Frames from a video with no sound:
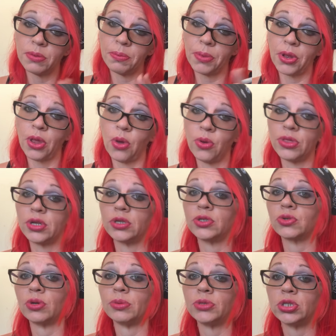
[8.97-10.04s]
below in the
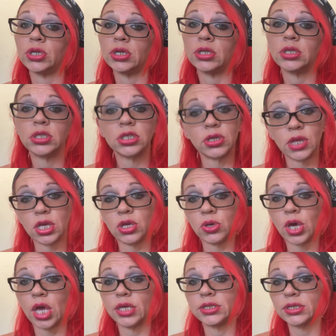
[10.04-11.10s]
description so that you
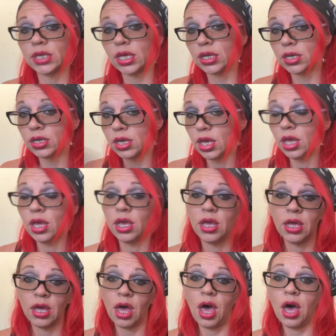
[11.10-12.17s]
guys can
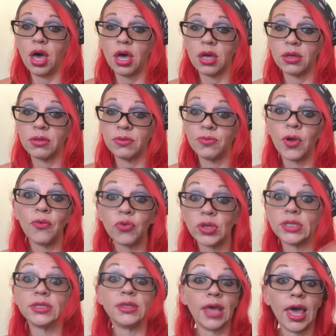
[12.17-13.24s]

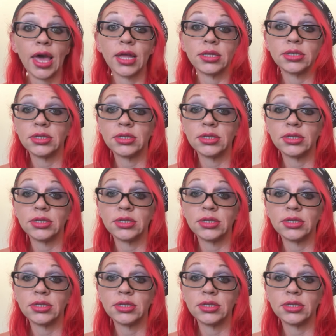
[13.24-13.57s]
reference that